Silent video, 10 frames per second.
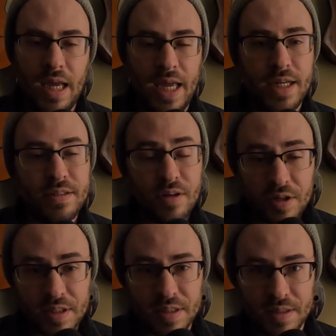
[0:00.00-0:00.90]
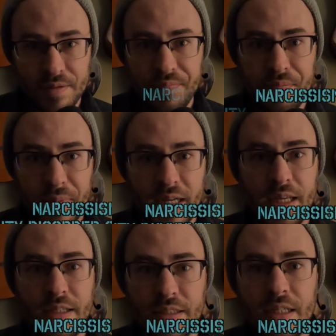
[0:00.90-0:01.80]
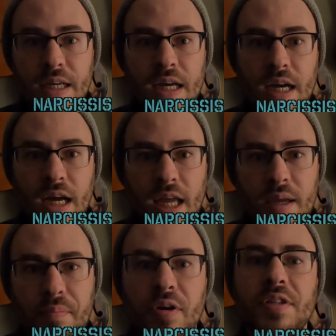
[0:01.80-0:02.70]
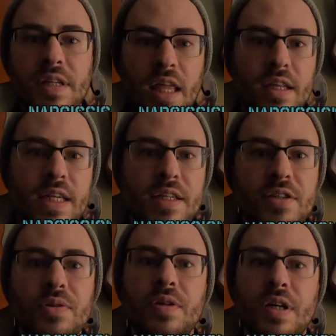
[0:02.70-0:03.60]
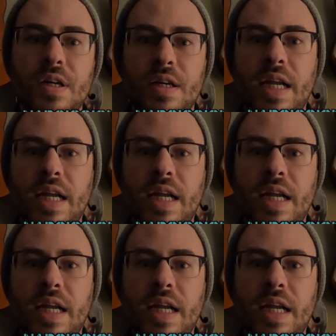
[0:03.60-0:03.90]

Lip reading: and narcissism, meaning a personality disorder